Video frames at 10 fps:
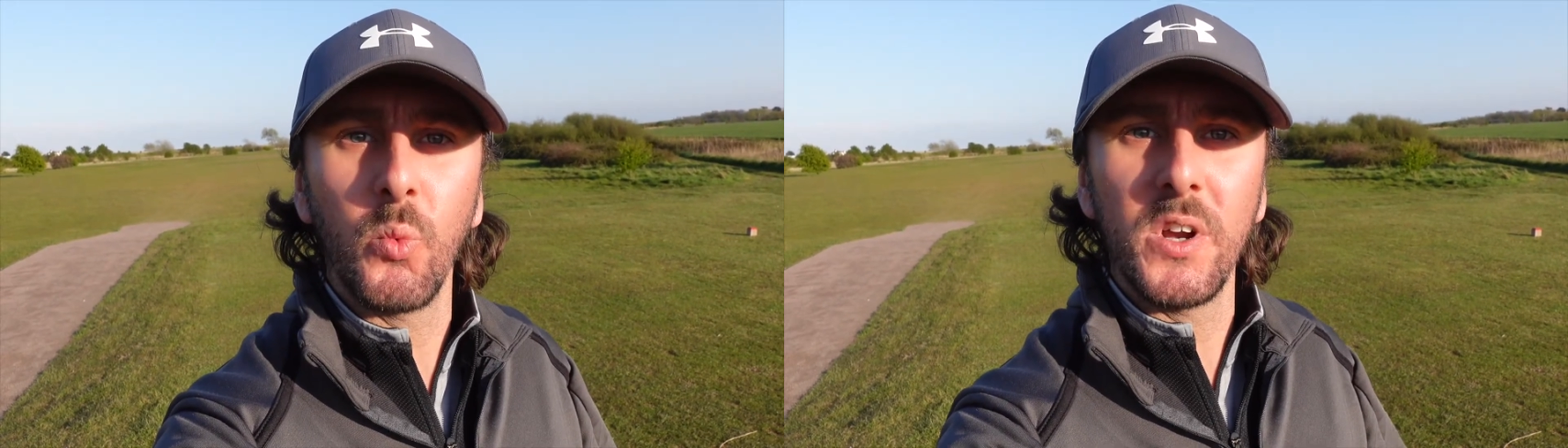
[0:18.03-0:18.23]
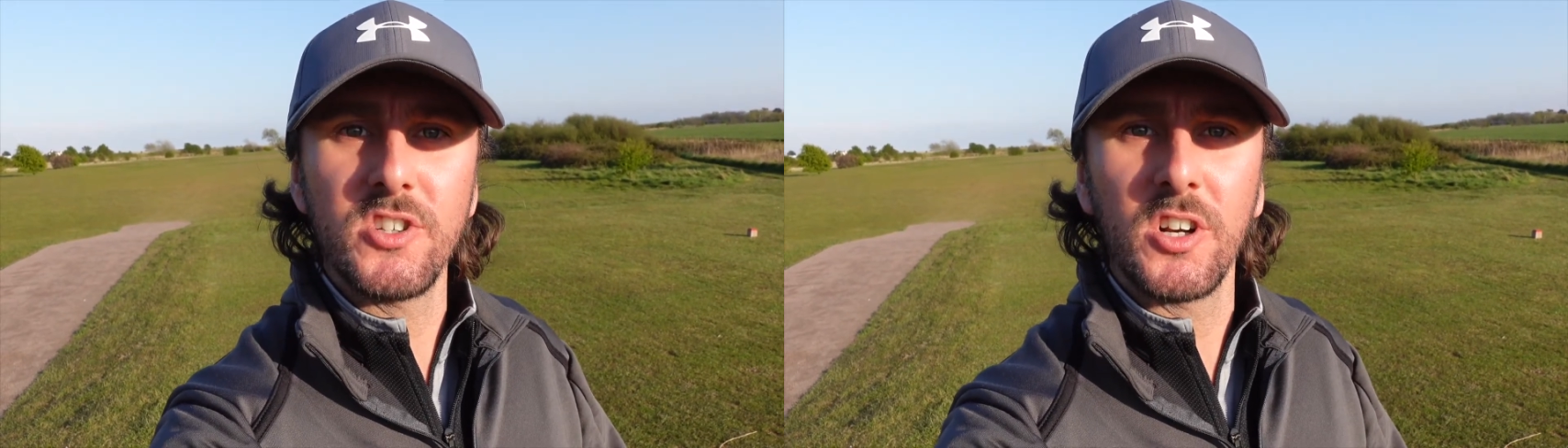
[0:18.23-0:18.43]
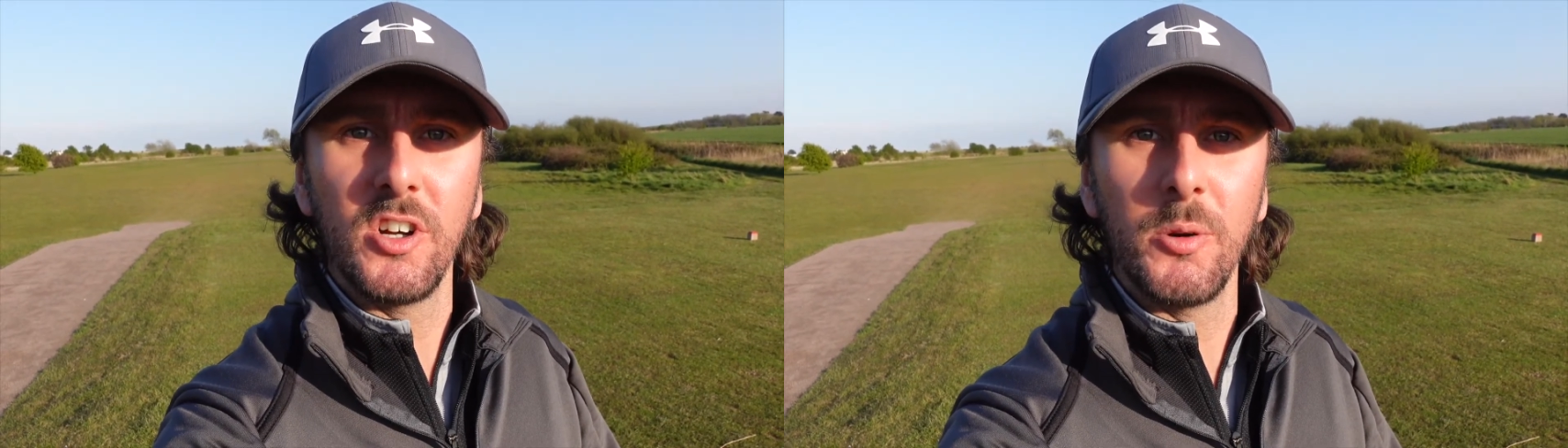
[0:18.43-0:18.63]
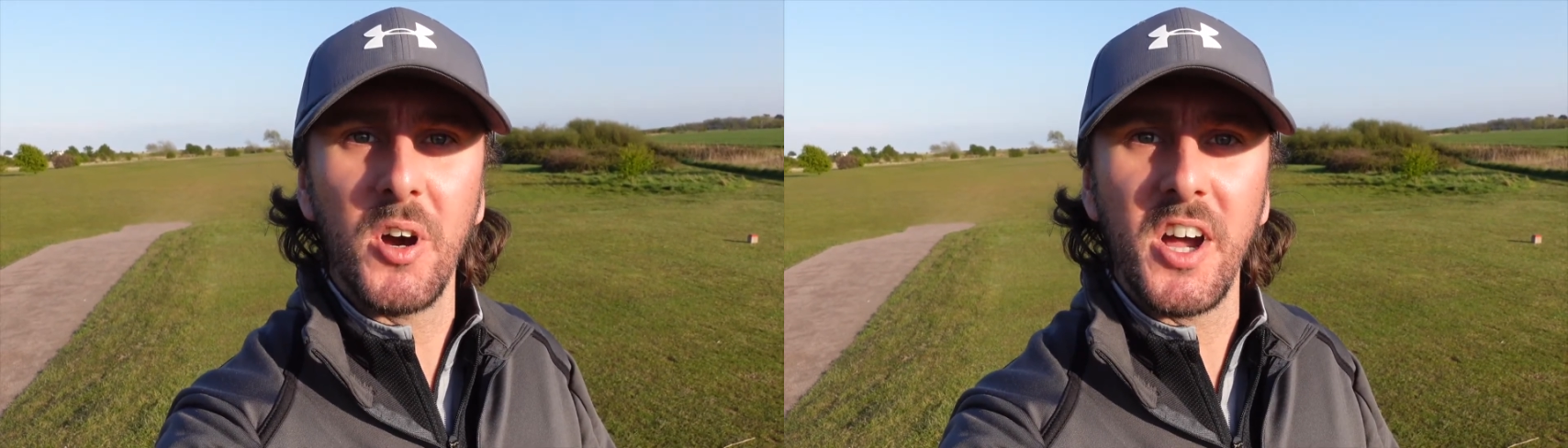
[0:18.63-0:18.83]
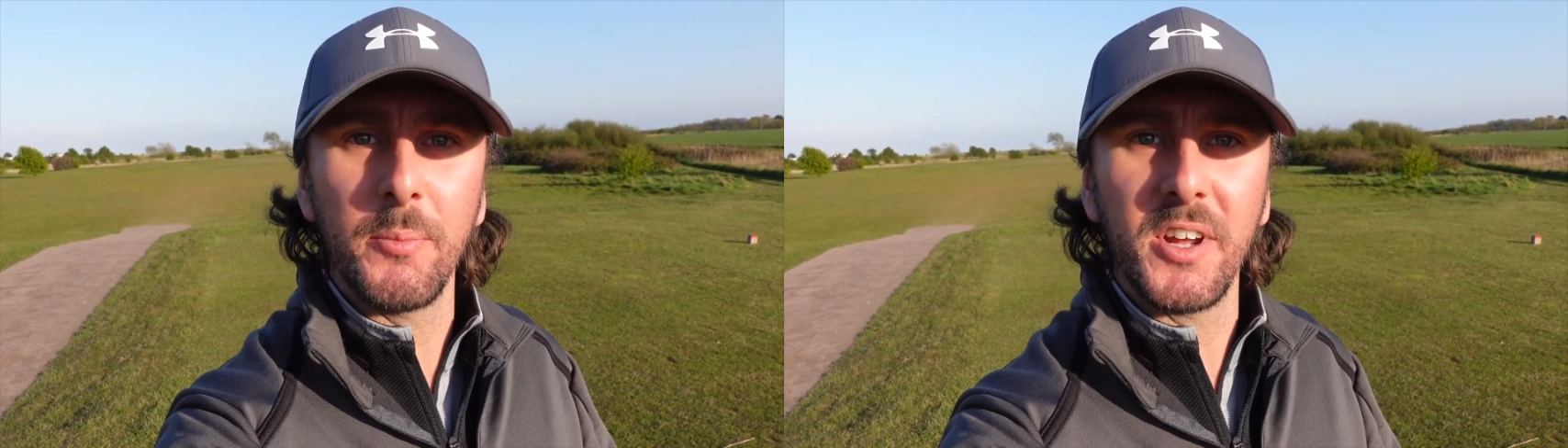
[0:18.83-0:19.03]
which club
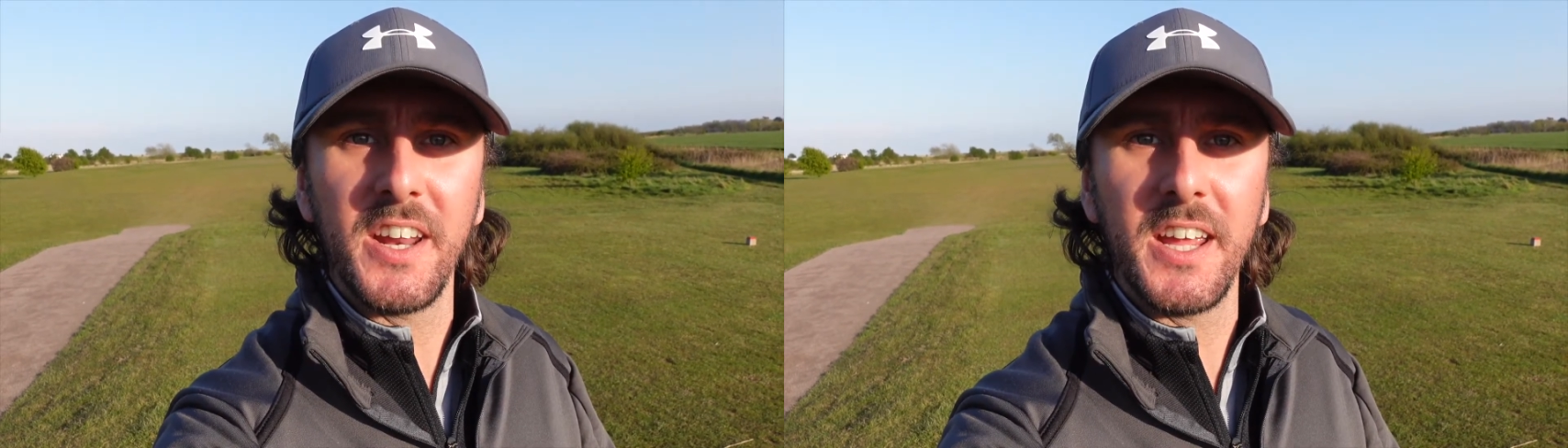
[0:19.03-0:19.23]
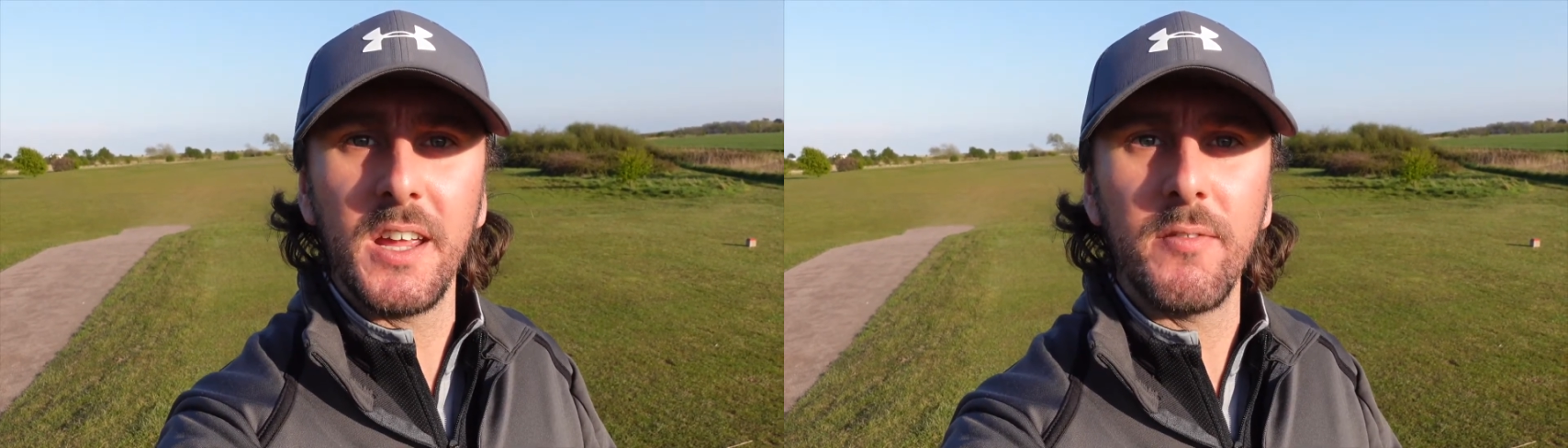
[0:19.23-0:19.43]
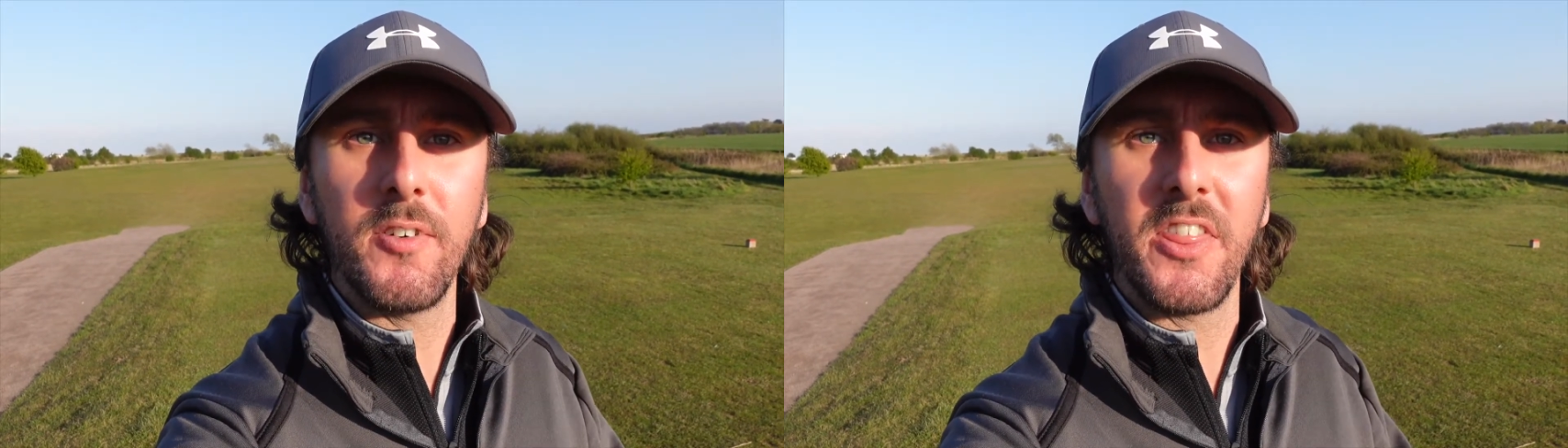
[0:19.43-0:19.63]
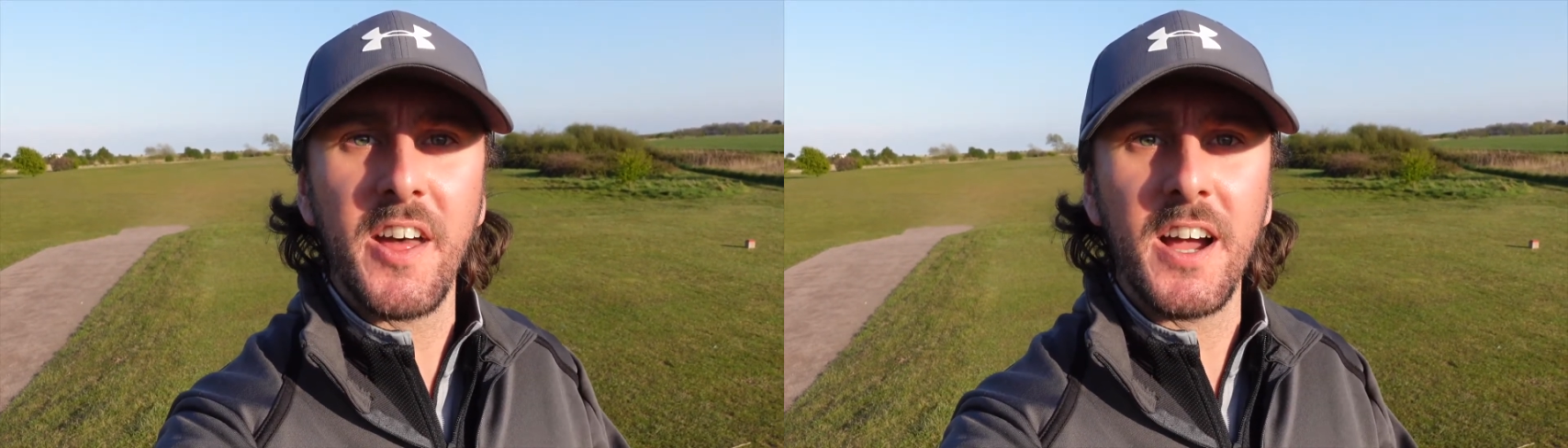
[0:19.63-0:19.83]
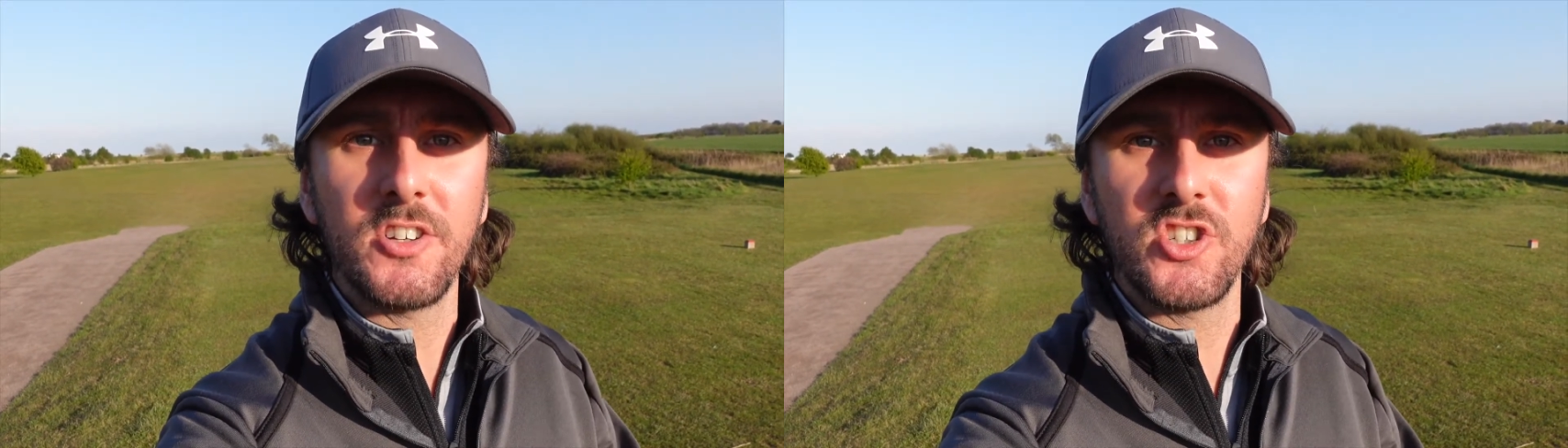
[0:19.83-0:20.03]
I'm going to hit for
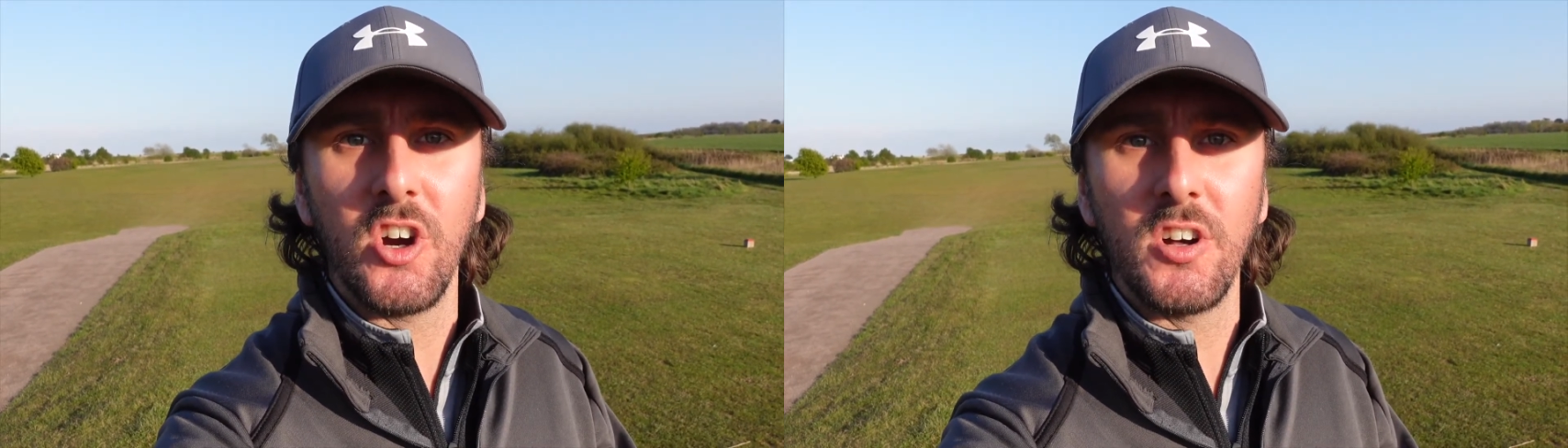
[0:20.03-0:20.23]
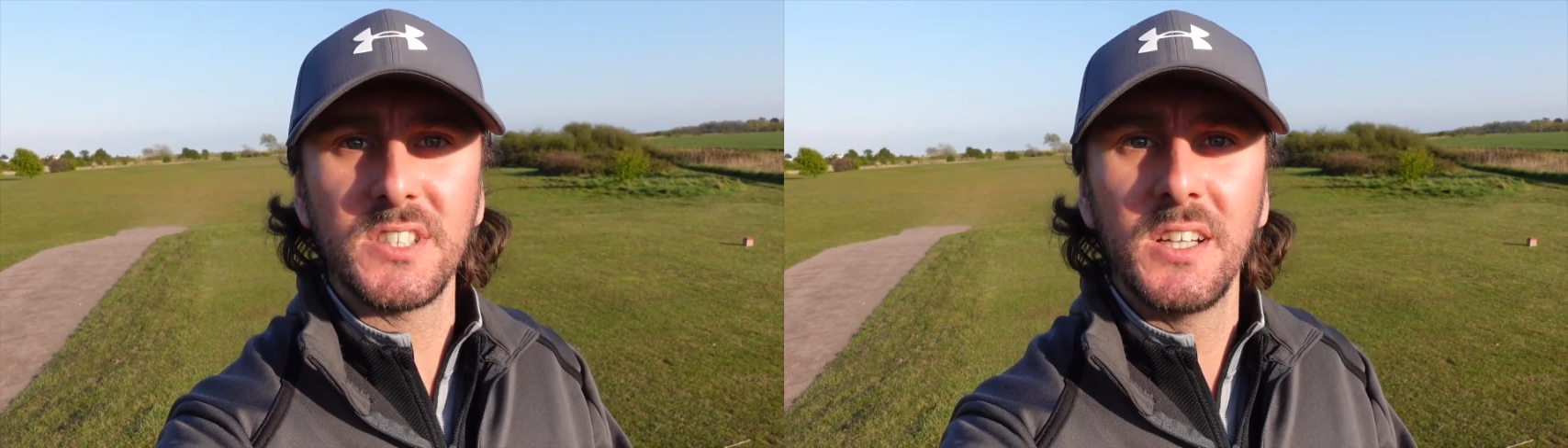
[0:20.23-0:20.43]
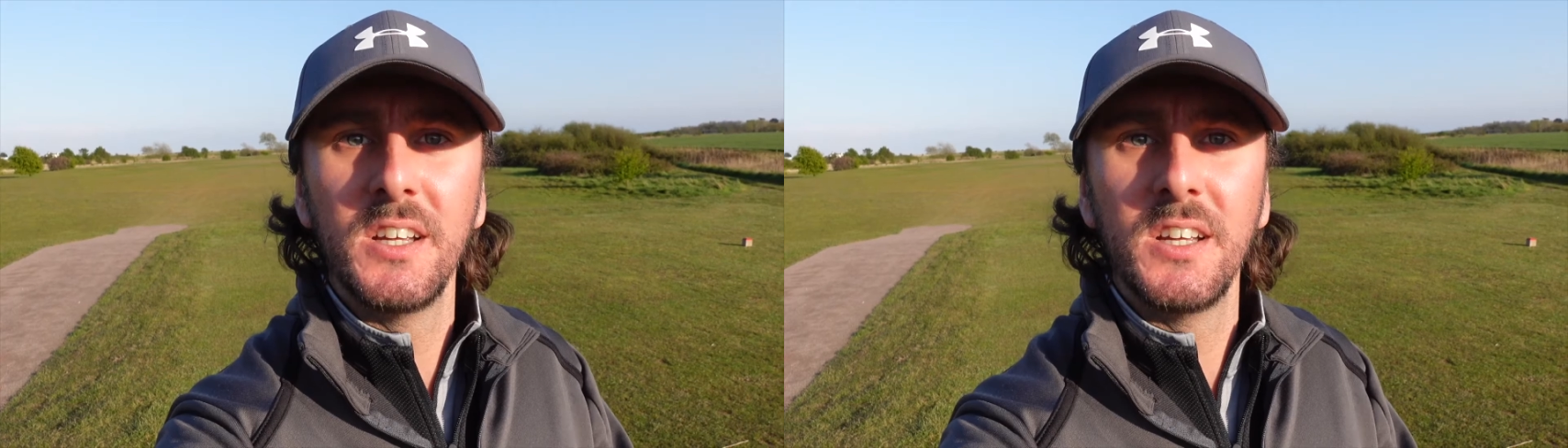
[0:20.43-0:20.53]
that shot.